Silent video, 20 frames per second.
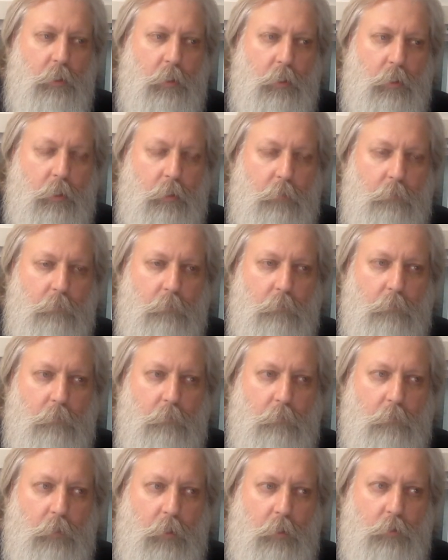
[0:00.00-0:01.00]

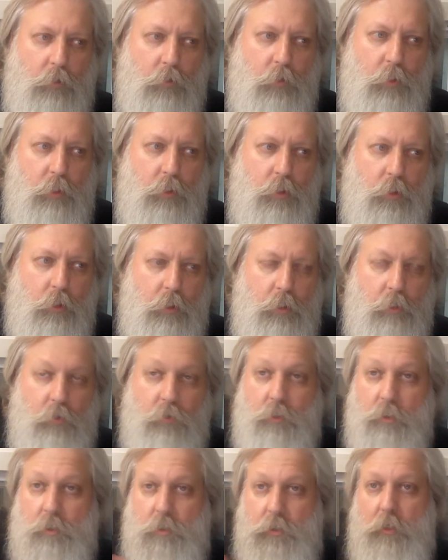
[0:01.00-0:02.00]
I traditionally
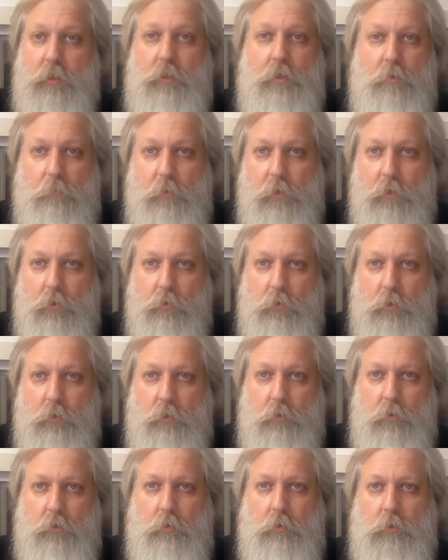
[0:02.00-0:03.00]
use a scented beard
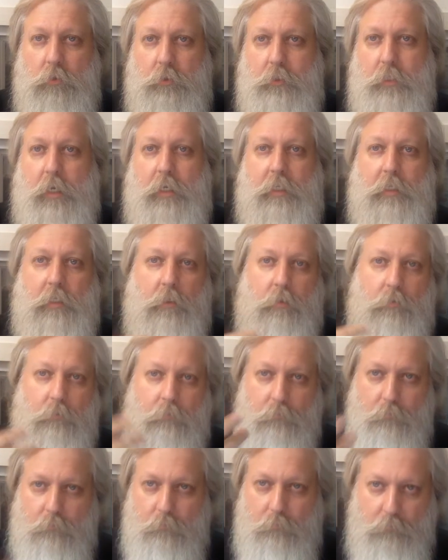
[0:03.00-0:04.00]
oil like
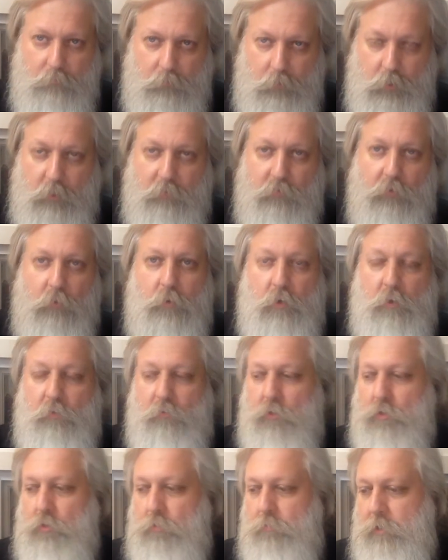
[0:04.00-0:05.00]
stuff from
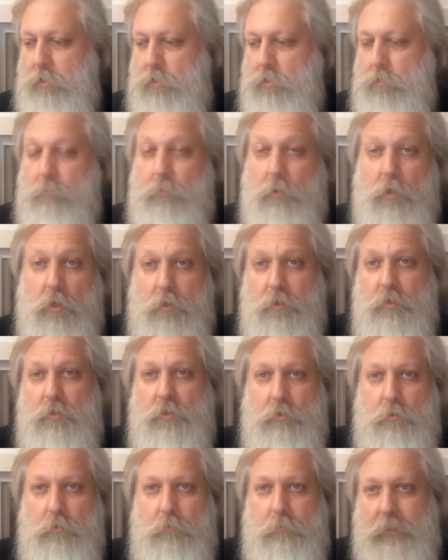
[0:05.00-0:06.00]
Universal Beard, but
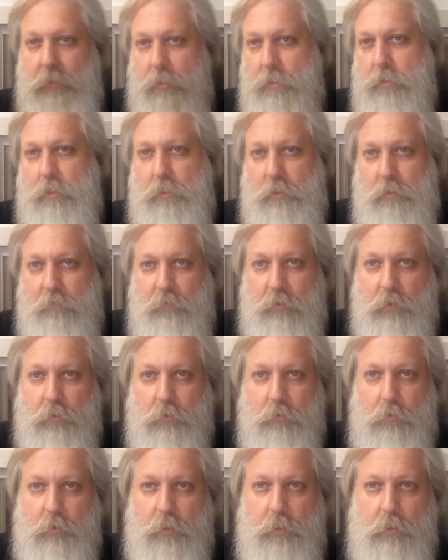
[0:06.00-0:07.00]
also because I live in
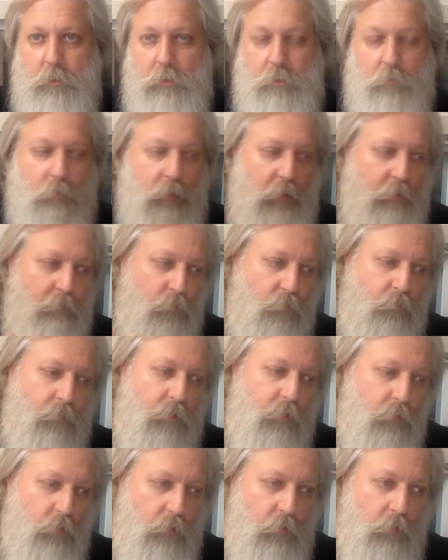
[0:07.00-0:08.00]
Korea and sometimes
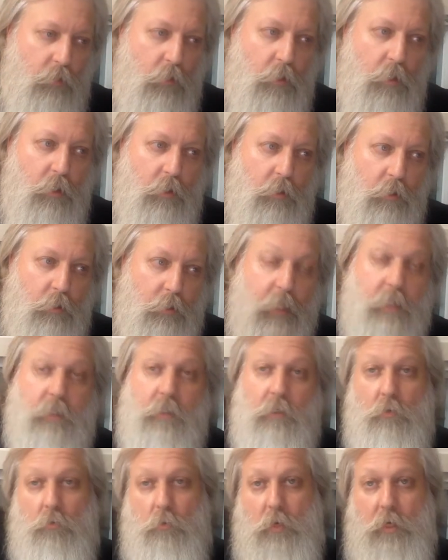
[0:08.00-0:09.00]
beard oil takes
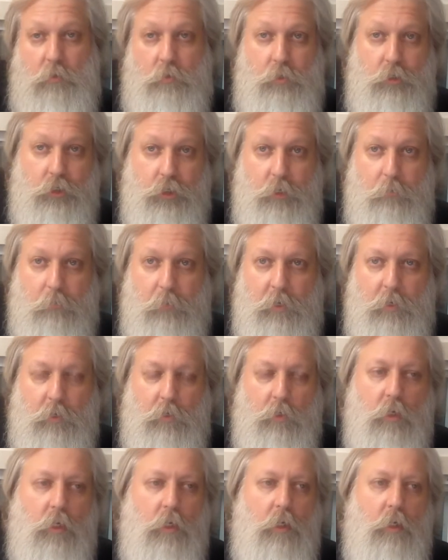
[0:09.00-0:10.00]
a little while to ship
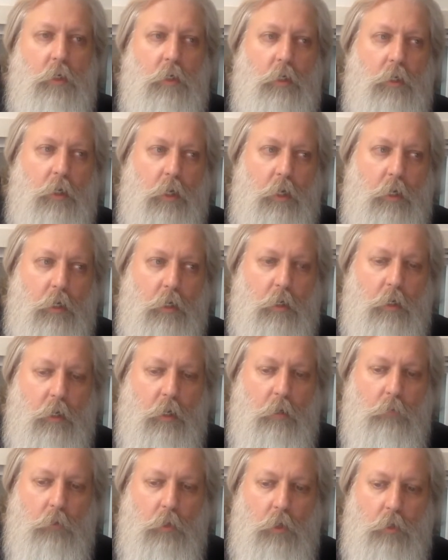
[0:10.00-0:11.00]
here,
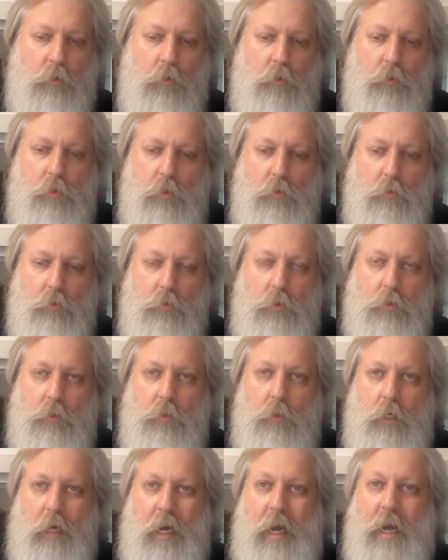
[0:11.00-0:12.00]
I will also
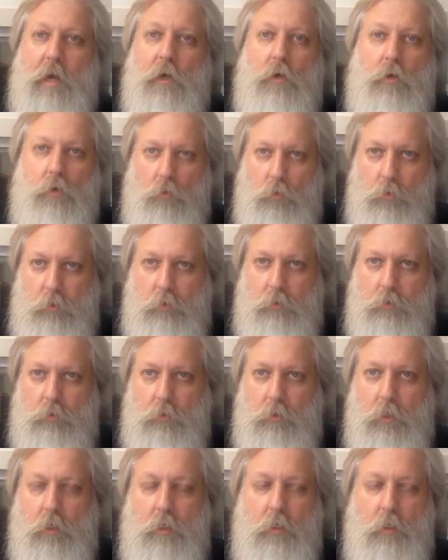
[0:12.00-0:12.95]
use hair oil.